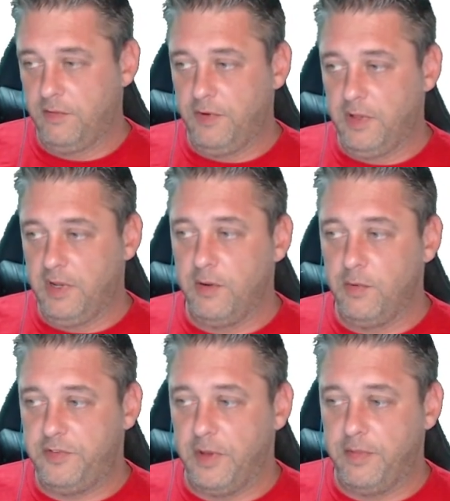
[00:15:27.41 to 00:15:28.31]
Fill it in
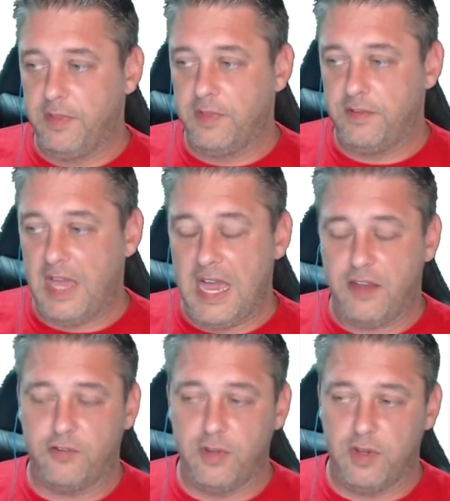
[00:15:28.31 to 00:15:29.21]
with something that's
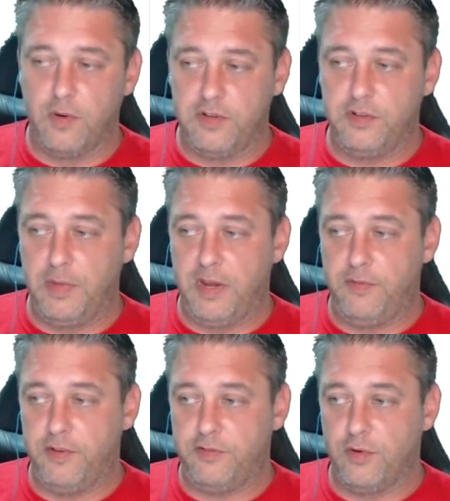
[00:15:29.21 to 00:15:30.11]
actually going to
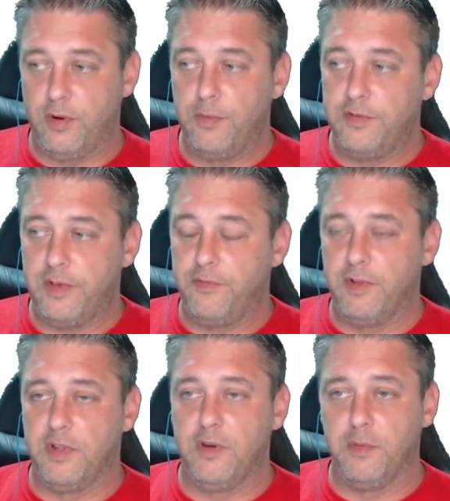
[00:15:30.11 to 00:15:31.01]
benefit streamers, and
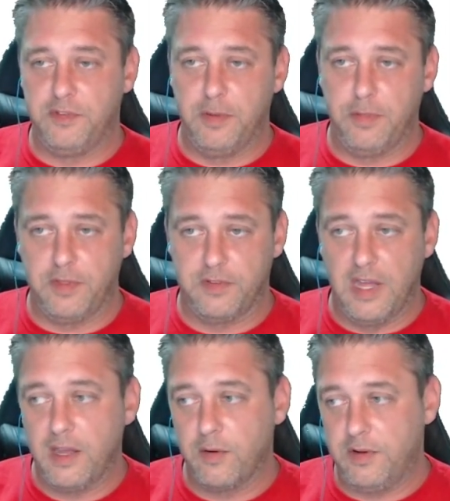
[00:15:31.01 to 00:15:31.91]
fill it in with something that's
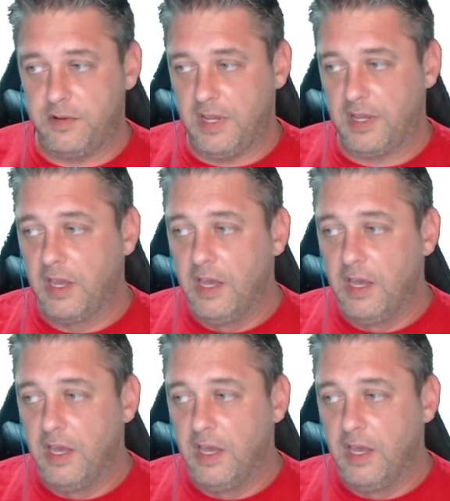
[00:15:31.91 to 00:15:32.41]
not going to take